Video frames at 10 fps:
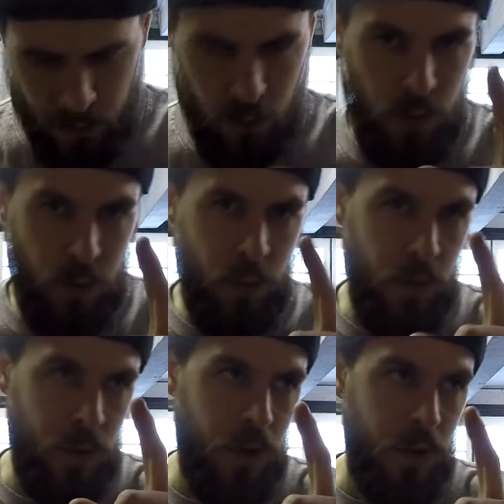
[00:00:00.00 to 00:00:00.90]
you
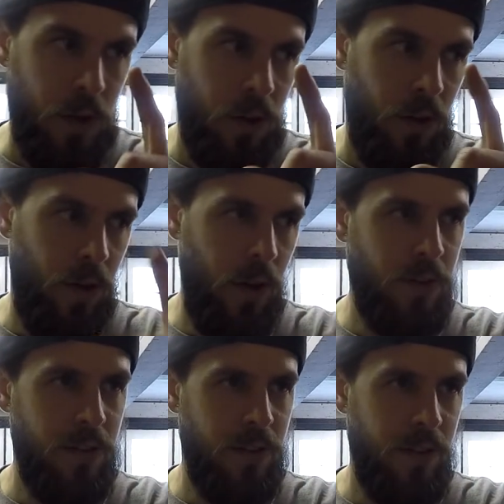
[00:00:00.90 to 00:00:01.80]

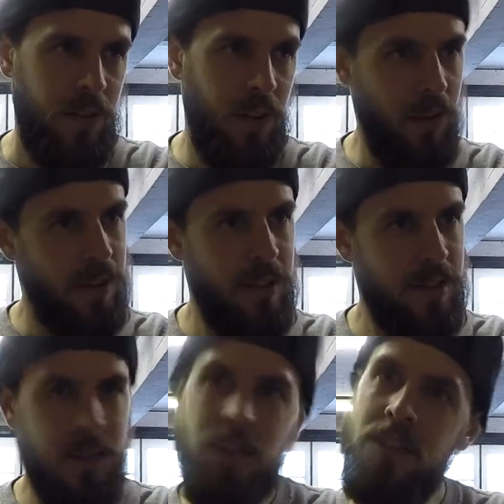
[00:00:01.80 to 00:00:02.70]
noticed
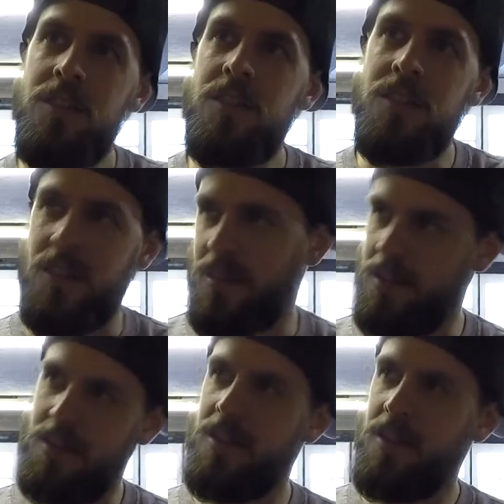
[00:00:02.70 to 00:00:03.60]

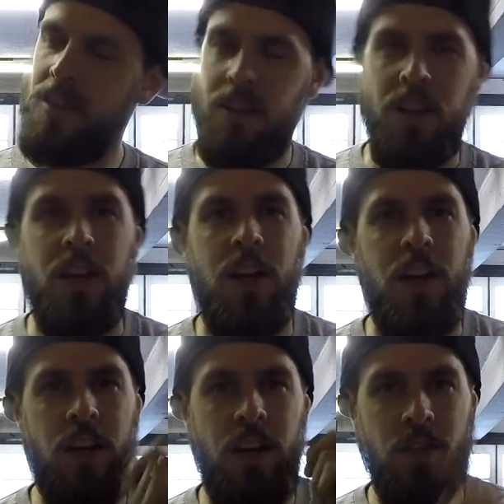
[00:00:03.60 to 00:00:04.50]
it,
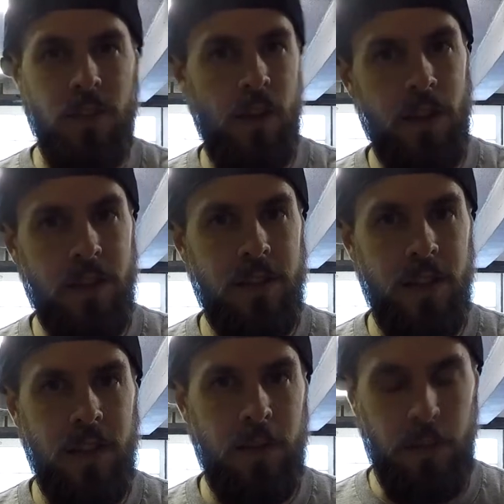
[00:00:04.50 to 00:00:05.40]
if you noticed
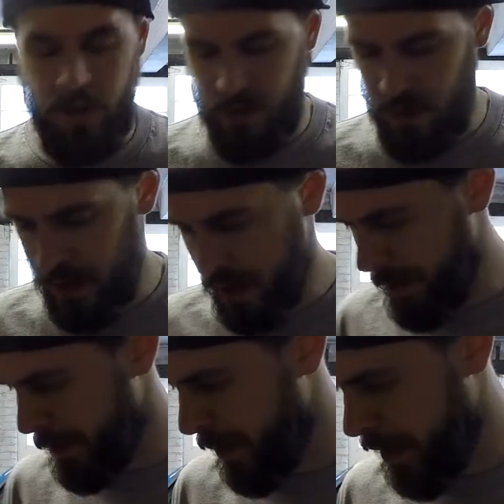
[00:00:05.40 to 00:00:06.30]
in the previous video,
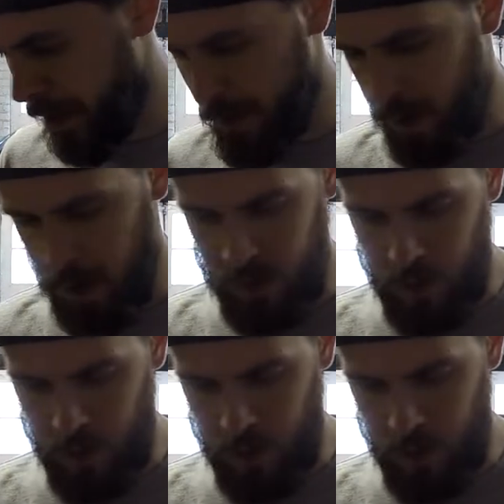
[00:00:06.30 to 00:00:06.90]
I was